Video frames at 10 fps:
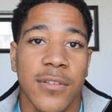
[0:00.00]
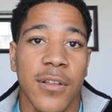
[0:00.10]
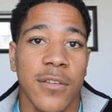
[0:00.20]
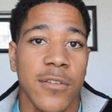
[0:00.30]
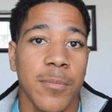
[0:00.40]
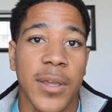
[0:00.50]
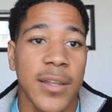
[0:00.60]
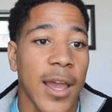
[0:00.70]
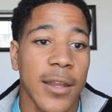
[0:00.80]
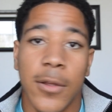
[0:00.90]
since being
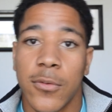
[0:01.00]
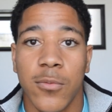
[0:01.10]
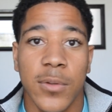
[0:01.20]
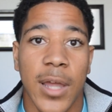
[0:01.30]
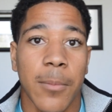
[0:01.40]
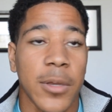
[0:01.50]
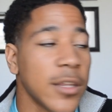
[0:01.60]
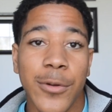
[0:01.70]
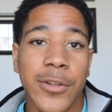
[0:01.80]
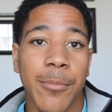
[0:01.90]
diagnosed with
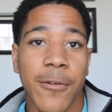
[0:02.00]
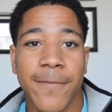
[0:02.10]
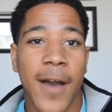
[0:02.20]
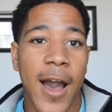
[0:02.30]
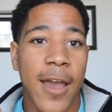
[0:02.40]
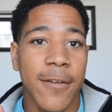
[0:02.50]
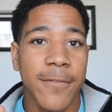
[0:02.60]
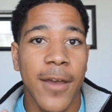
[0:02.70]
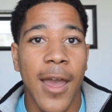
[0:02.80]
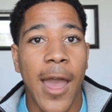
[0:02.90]
diabetes. Rule number 5,
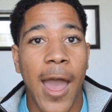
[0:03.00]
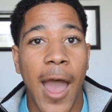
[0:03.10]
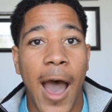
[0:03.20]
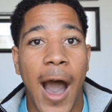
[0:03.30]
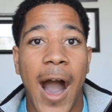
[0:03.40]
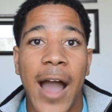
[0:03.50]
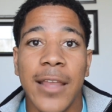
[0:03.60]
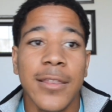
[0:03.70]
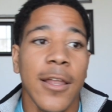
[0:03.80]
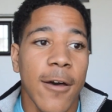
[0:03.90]

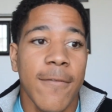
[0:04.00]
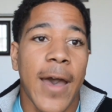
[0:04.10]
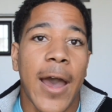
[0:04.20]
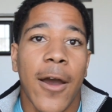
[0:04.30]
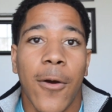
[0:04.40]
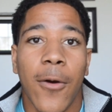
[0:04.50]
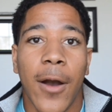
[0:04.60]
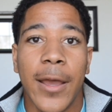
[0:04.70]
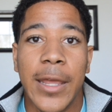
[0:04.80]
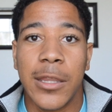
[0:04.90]
I love how
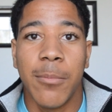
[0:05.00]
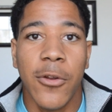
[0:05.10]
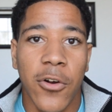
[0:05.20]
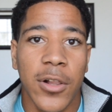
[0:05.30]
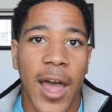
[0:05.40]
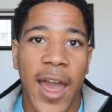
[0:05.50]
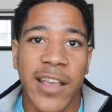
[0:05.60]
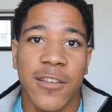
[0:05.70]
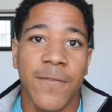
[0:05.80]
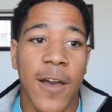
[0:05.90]
in the middle of
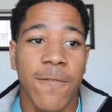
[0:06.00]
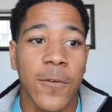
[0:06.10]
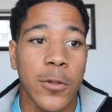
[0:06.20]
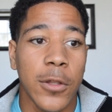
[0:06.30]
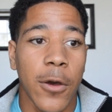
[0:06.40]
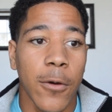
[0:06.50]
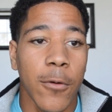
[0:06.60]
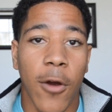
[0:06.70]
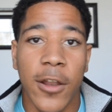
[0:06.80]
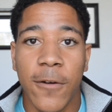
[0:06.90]
class, if I feel low
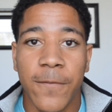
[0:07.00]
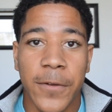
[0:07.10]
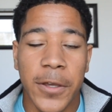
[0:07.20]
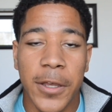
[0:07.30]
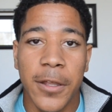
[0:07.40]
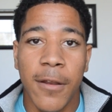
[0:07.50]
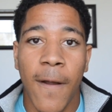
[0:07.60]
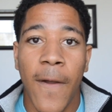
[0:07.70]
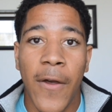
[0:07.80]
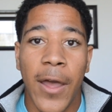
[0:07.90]
or I don't feel good,
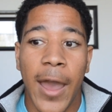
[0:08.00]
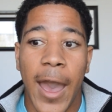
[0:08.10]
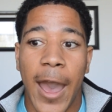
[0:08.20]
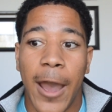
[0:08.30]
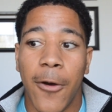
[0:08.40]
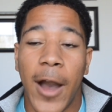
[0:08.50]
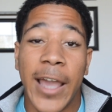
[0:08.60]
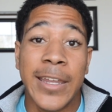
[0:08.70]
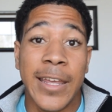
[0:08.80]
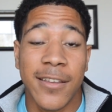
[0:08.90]
how I
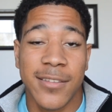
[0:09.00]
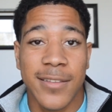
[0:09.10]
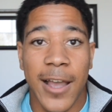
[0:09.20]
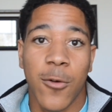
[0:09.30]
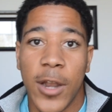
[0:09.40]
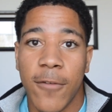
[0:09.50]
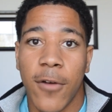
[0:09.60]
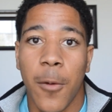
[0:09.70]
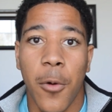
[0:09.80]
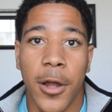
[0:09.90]
can eat a snack whenever
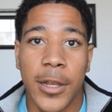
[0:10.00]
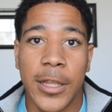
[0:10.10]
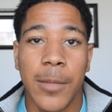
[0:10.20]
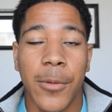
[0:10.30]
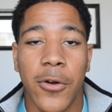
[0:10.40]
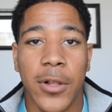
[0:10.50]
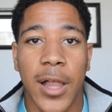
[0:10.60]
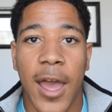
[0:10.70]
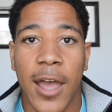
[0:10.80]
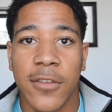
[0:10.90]
I want in the middle of
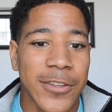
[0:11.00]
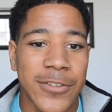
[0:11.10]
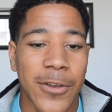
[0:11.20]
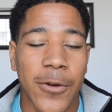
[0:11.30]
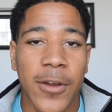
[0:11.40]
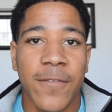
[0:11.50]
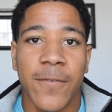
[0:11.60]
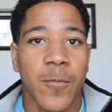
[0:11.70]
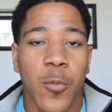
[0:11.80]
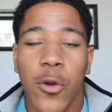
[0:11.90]
class. So if
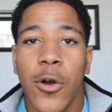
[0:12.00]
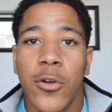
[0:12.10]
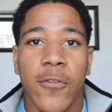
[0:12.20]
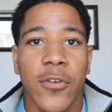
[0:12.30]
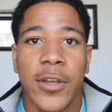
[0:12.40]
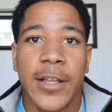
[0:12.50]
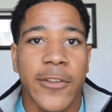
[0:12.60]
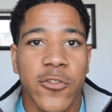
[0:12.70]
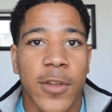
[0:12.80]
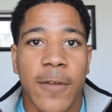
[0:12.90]
we're going over in
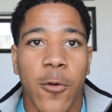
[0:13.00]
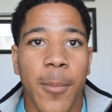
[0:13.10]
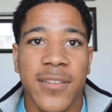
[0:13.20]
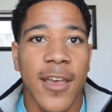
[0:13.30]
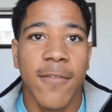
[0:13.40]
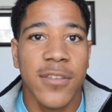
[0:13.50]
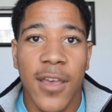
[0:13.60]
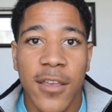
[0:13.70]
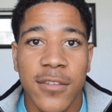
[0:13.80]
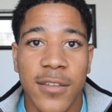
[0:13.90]
English, if we're about to have a
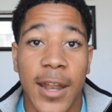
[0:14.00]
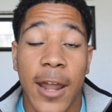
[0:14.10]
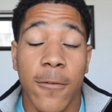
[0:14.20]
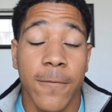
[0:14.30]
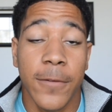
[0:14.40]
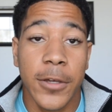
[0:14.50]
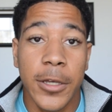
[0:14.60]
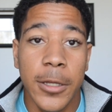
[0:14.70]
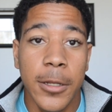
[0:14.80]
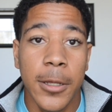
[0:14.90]
test and I don't feel
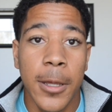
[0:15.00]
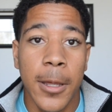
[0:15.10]
good,